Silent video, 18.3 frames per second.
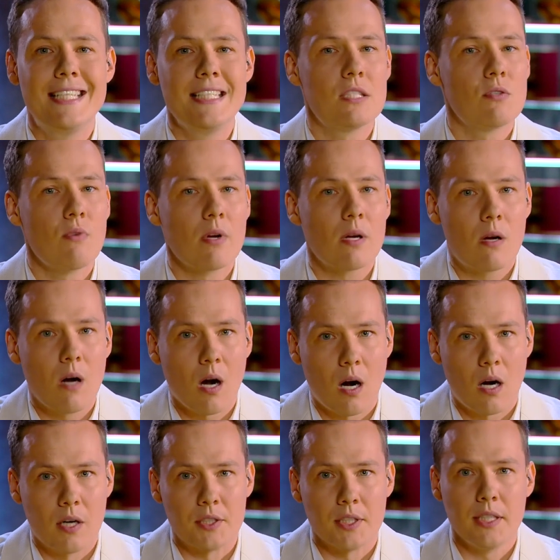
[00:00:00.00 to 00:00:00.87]

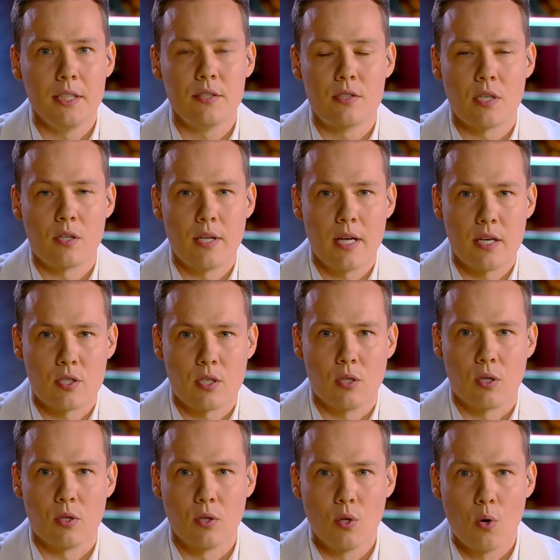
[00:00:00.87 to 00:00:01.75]
disregard
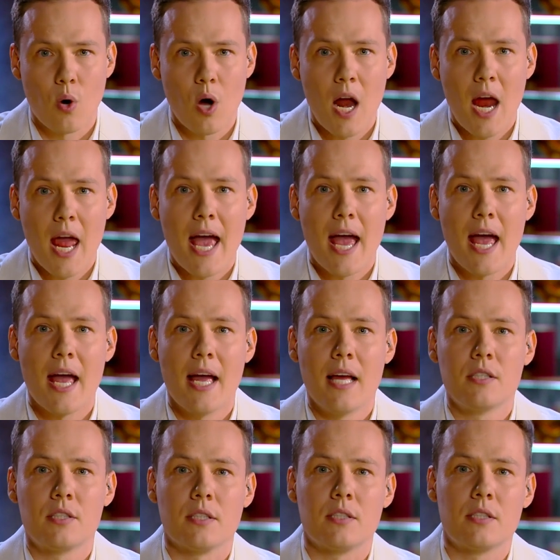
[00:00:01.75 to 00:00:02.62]
international law
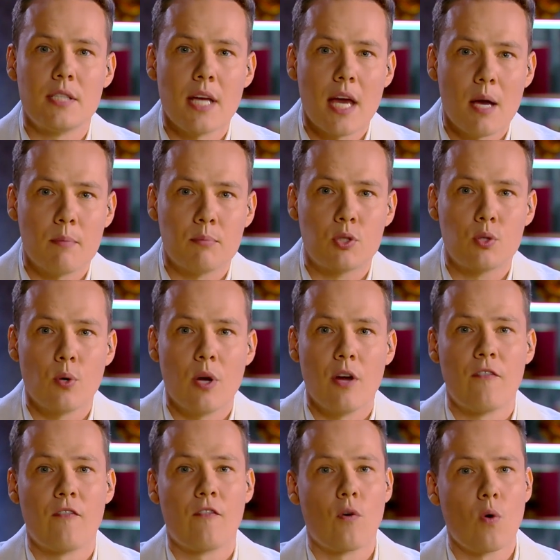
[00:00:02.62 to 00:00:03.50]
and attempt
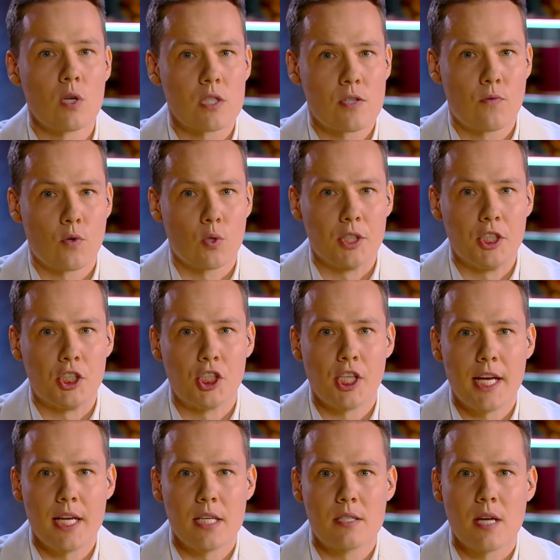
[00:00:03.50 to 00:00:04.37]
to forcefully
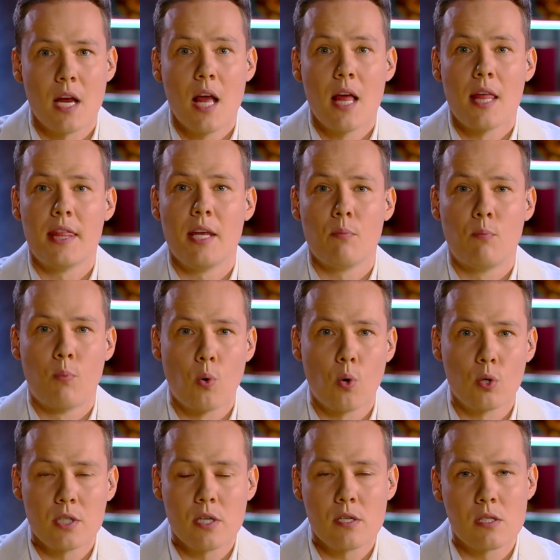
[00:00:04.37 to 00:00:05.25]
change the
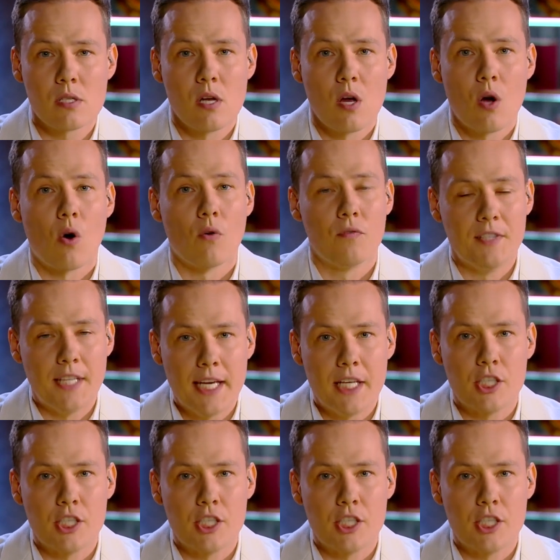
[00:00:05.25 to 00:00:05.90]
borders of